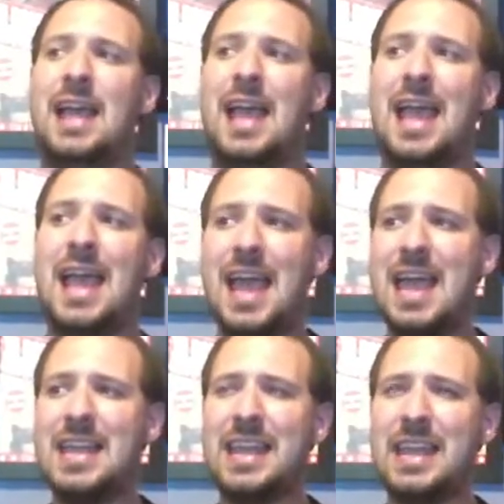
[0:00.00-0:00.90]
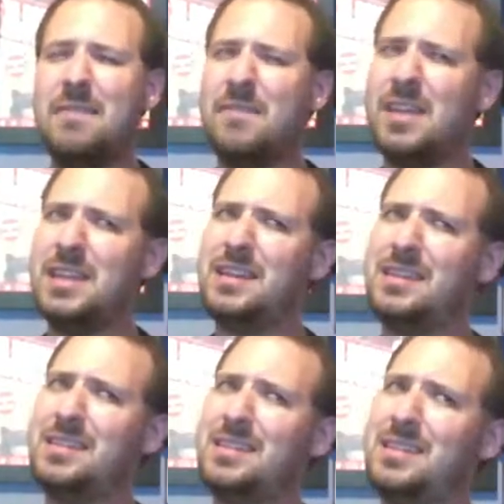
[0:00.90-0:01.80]
and
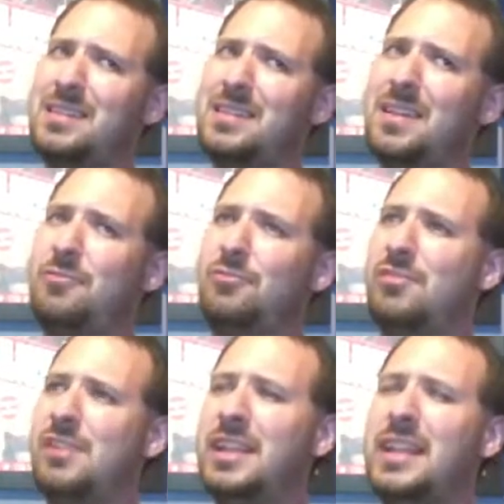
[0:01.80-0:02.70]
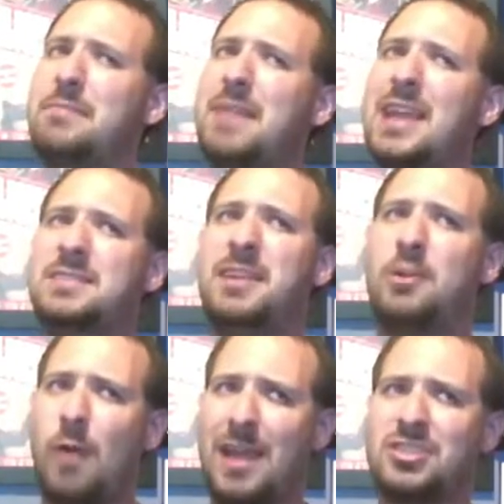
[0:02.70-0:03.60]
even really makes me
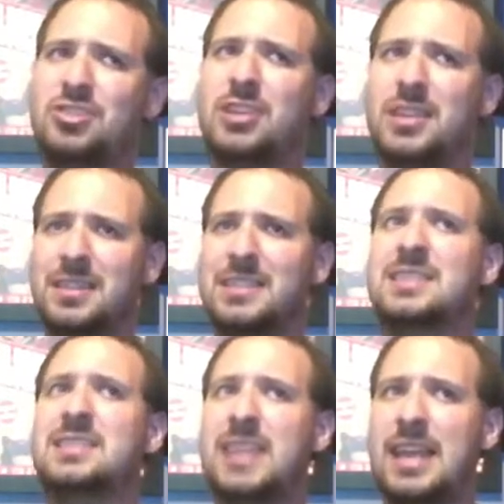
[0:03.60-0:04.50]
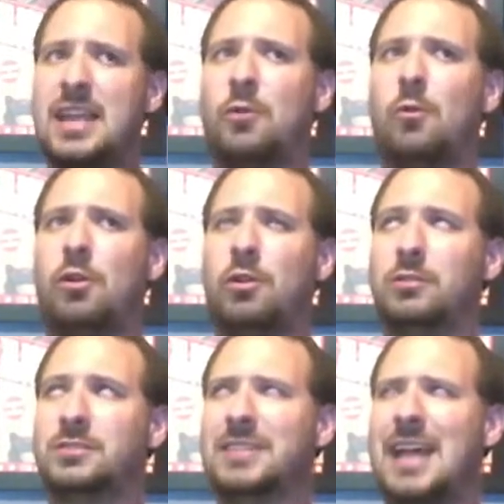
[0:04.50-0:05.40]
question the sequel
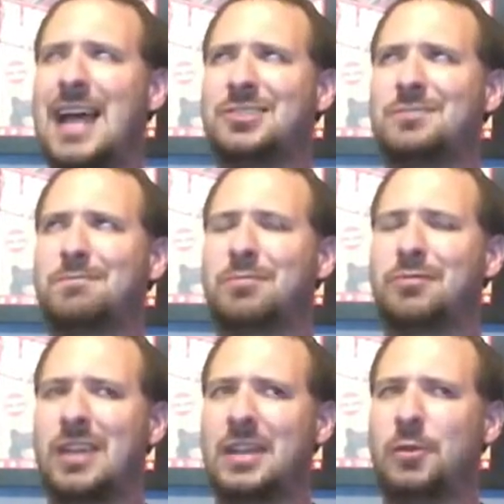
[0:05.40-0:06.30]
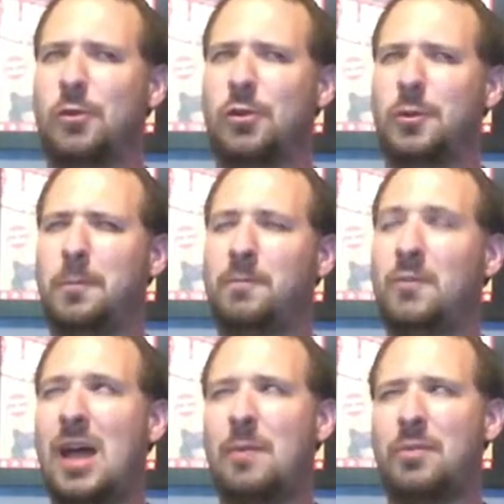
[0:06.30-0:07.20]
slash prequel.
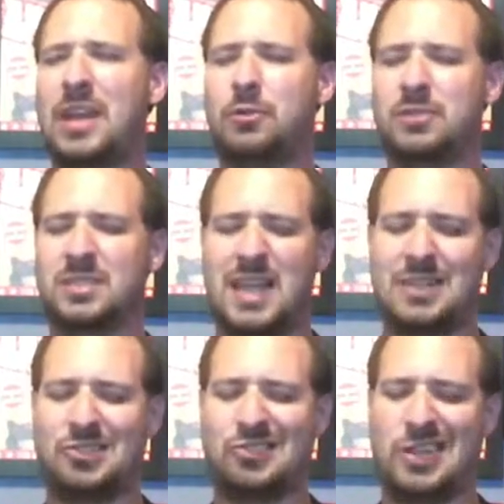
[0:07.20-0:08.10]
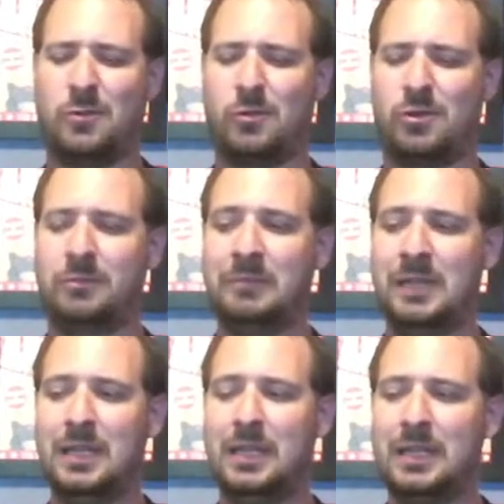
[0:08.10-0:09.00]
Well, prequel slash sequel
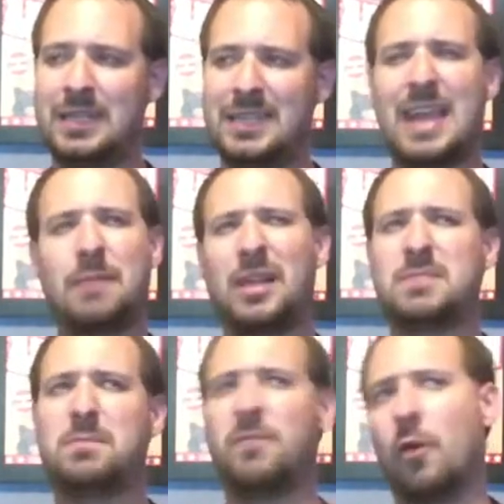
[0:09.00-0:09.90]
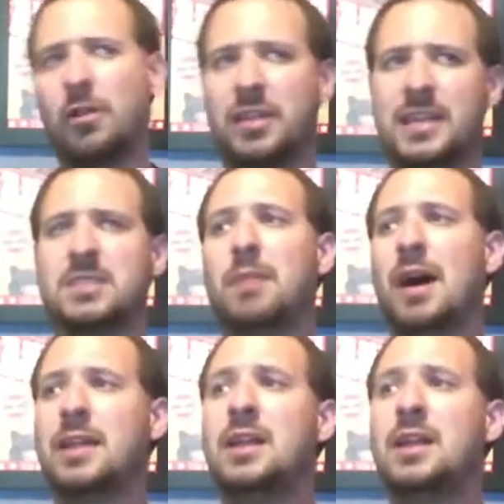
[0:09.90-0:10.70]
did take place before this, but